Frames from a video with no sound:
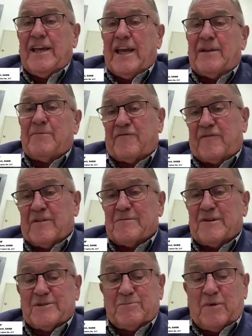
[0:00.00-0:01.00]
and for the
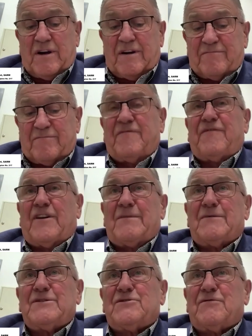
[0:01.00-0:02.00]
most part,
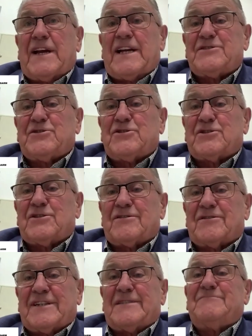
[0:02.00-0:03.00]
farmers and ranchers
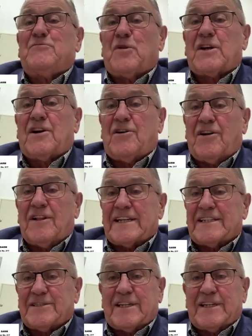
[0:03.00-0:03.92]
are uh, workaholics.